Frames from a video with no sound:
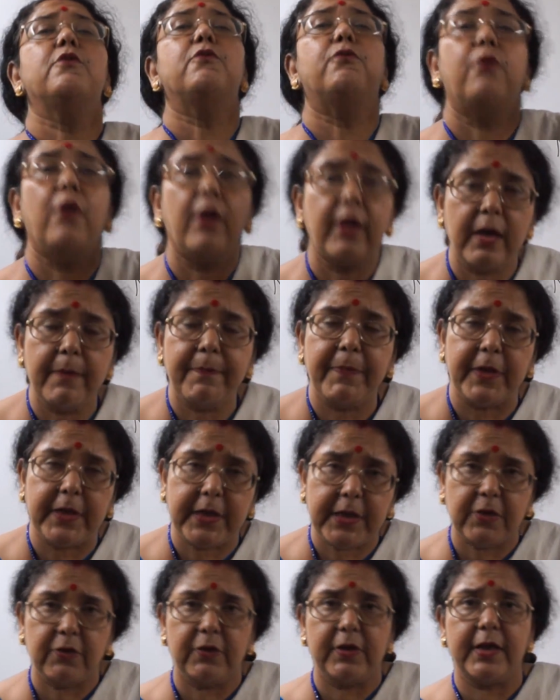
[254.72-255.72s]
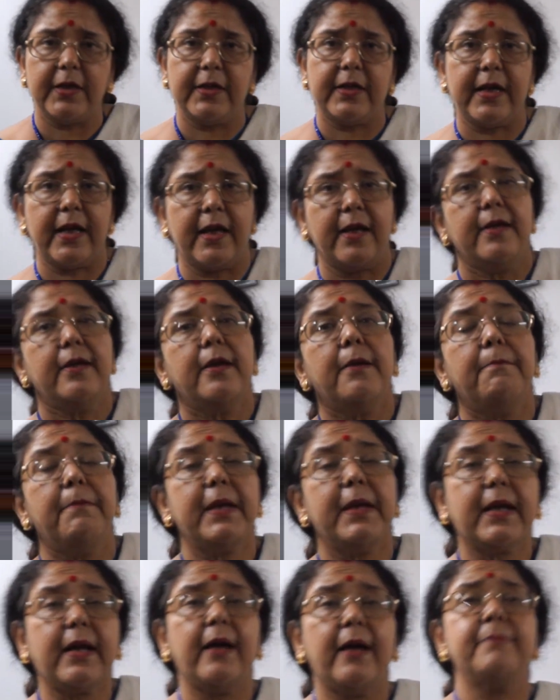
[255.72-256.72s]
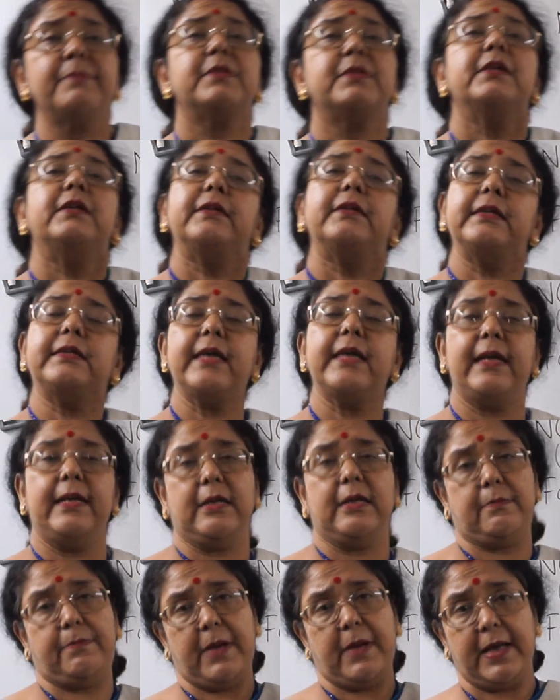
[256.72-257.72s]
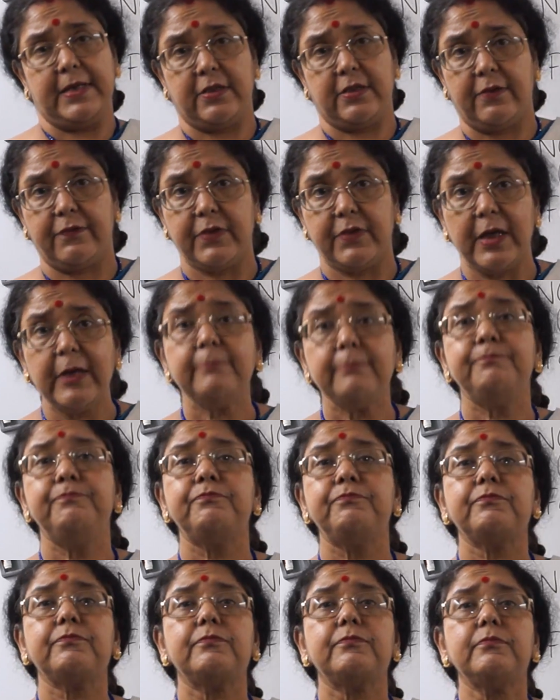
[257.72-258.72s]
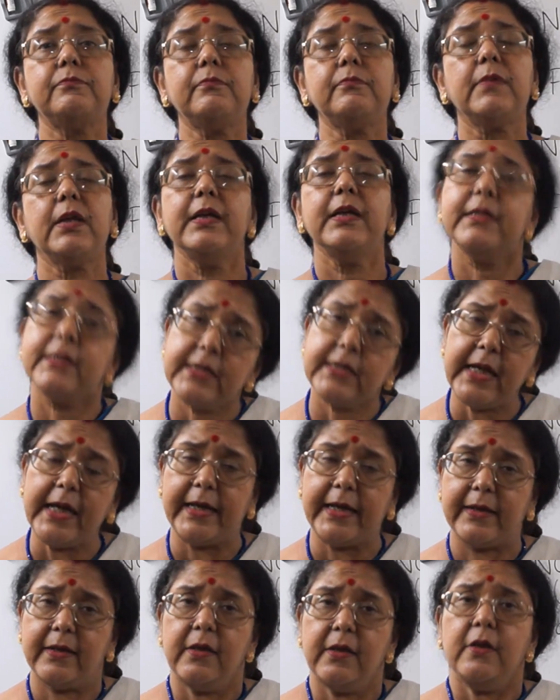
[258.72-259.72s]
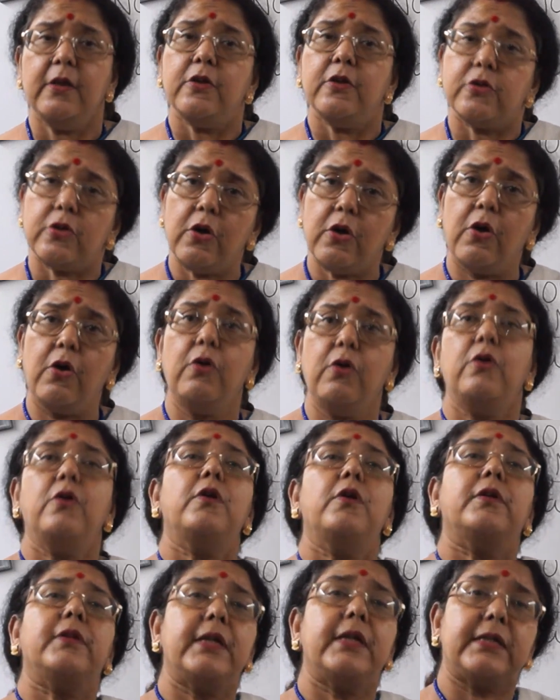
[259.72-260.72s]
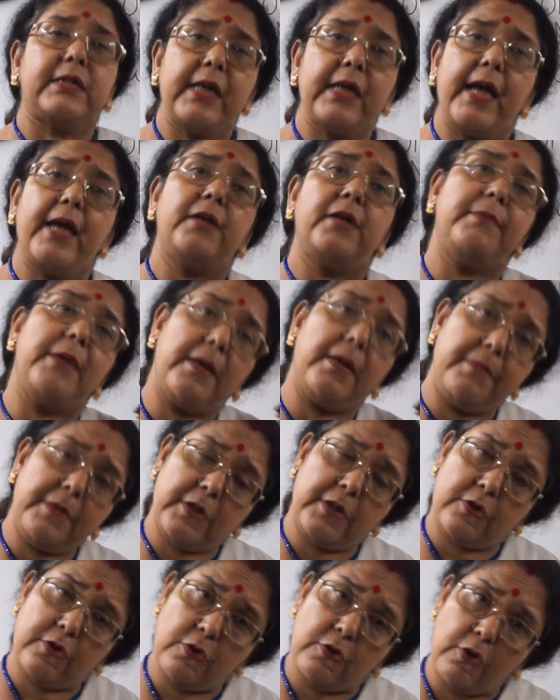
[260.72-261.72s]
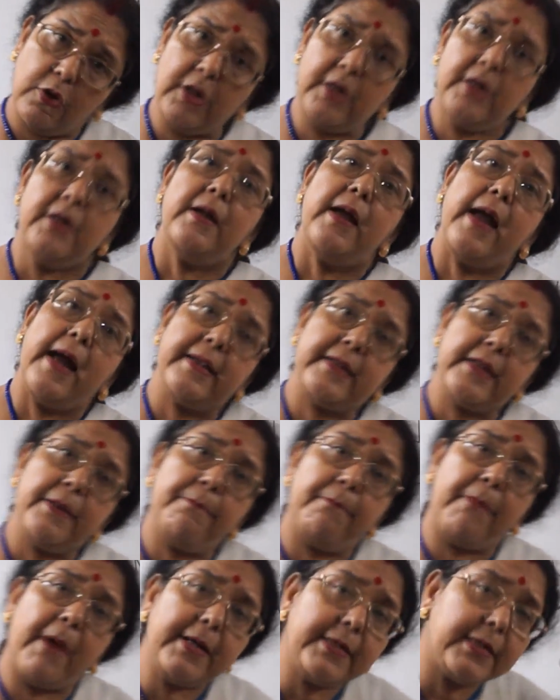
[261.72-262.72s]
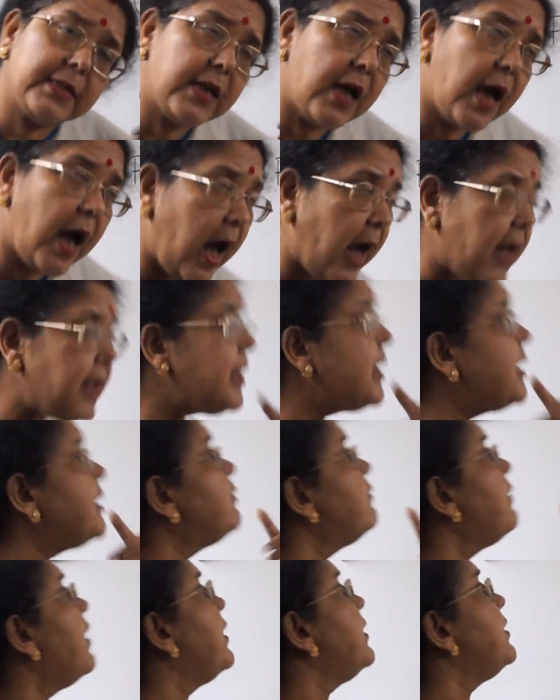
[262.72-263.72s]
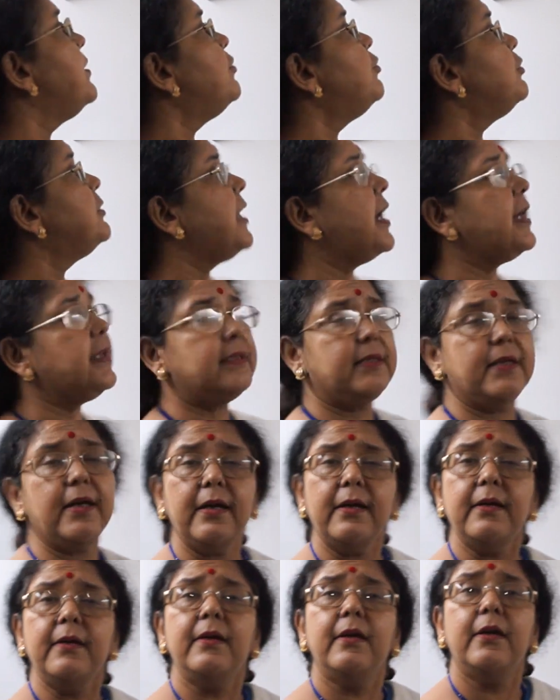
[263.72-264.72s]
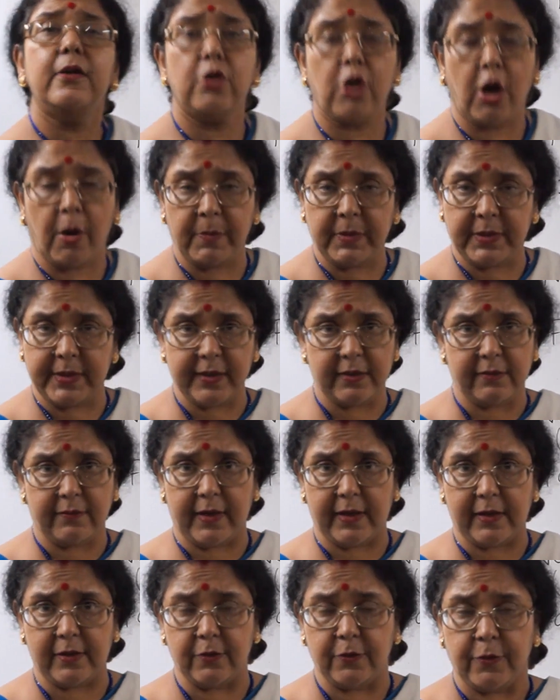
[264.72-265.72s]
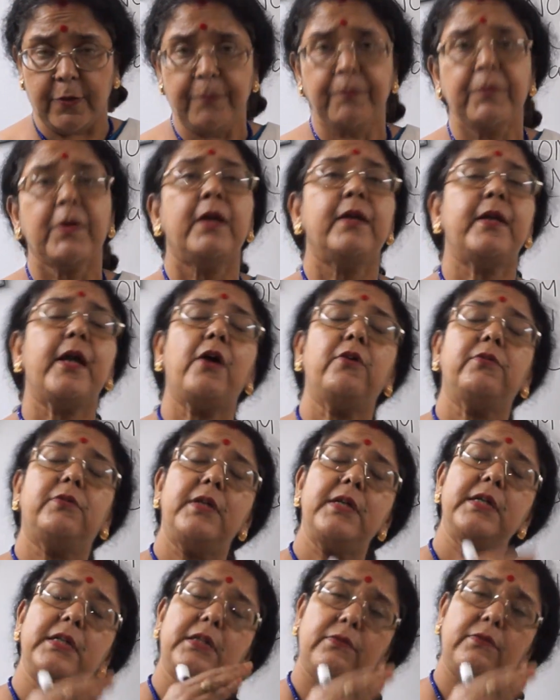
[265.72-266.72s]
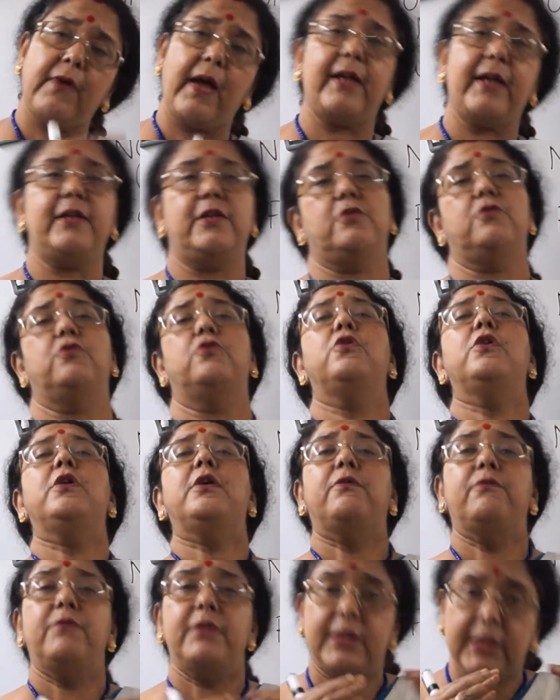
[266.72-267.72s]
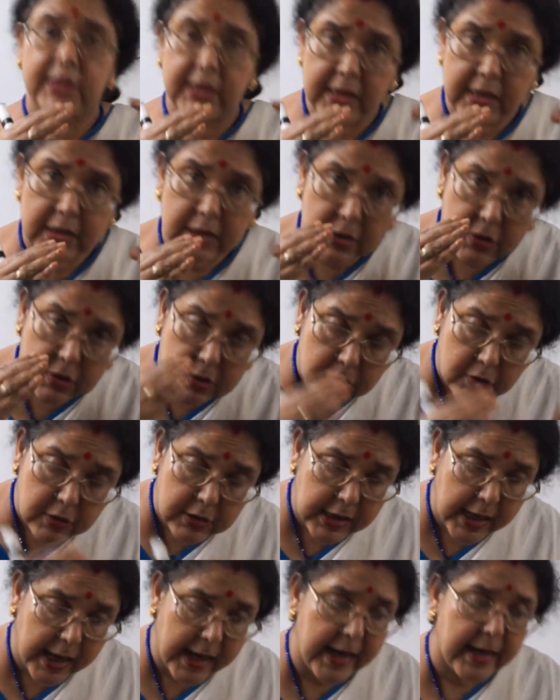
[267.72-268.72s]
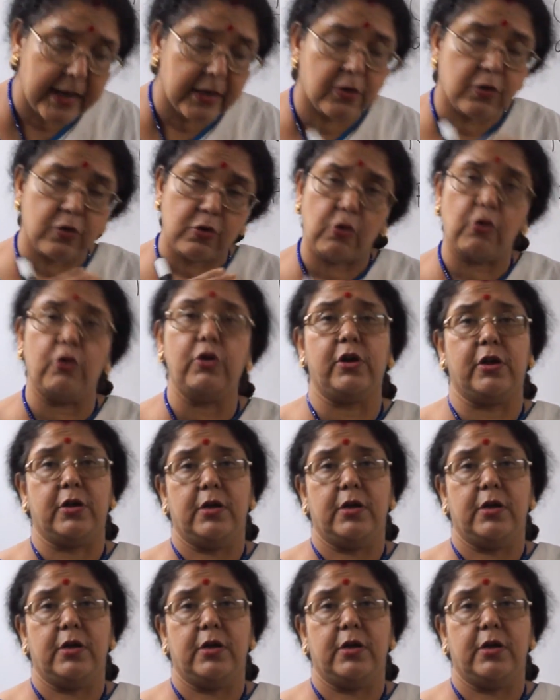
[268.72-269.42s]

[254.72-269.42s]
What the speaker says: for a particular day becomes the selling price of the share. So the share may be sold at a much higher value than the nominal value. Now this value which is sold